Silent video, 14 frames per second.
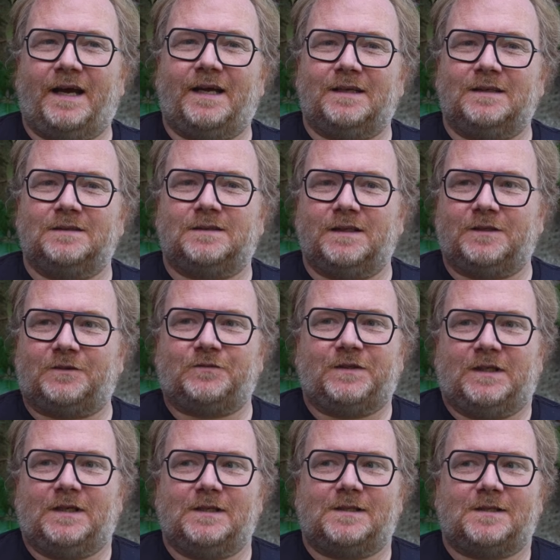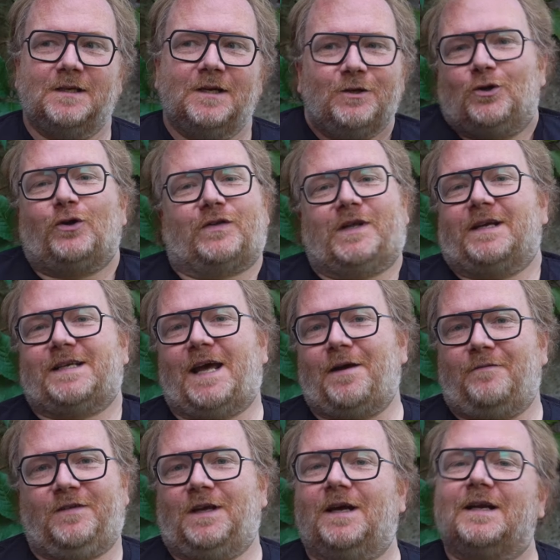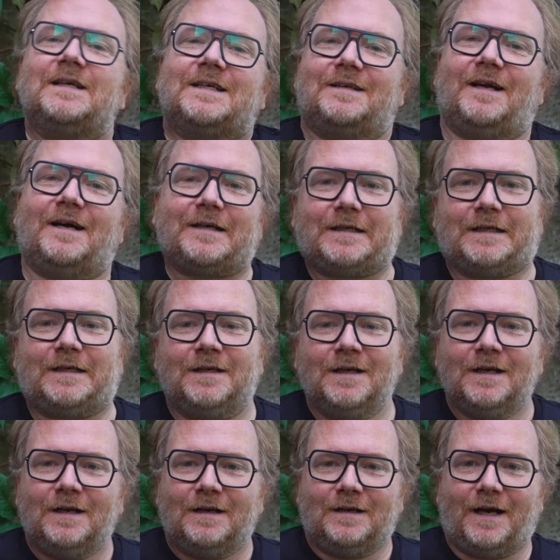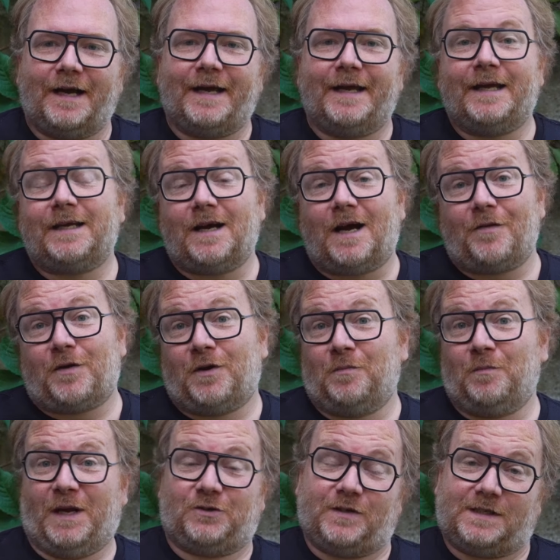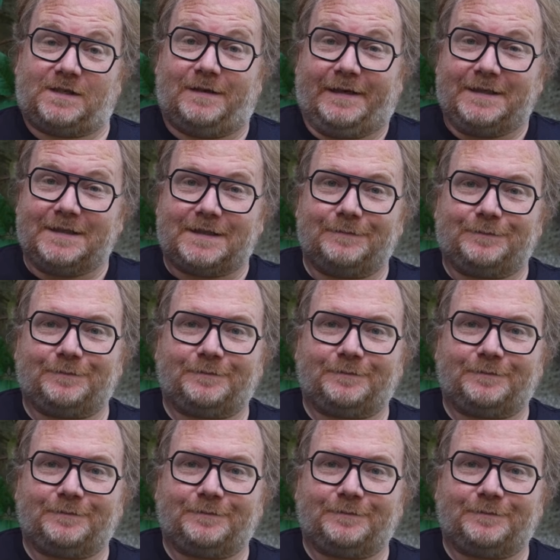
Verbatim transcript: and it feels not that heavy and clunky like other Matrix clients.